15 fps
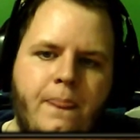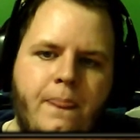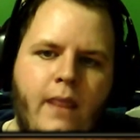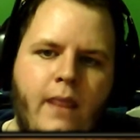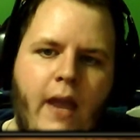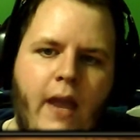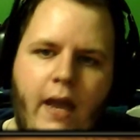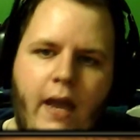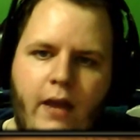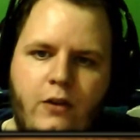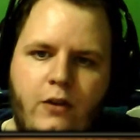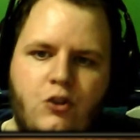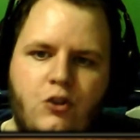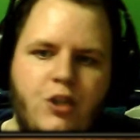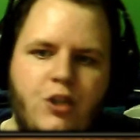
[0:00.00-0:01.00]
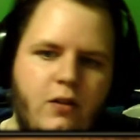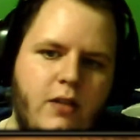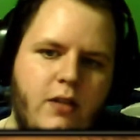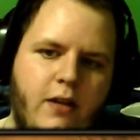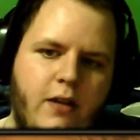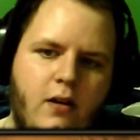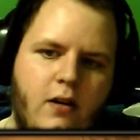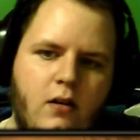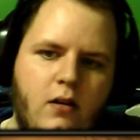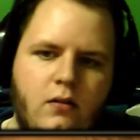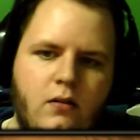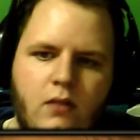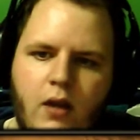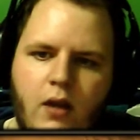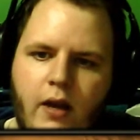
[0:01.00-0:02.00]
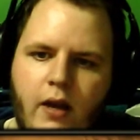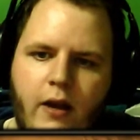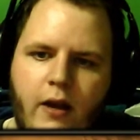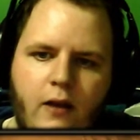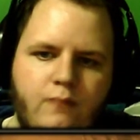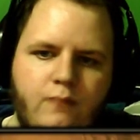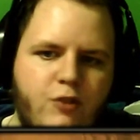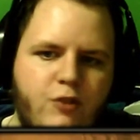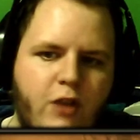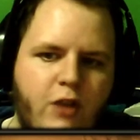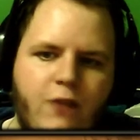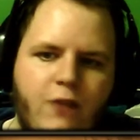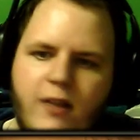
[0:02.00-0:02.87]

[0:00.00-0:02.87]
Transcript: And your shield here, strength,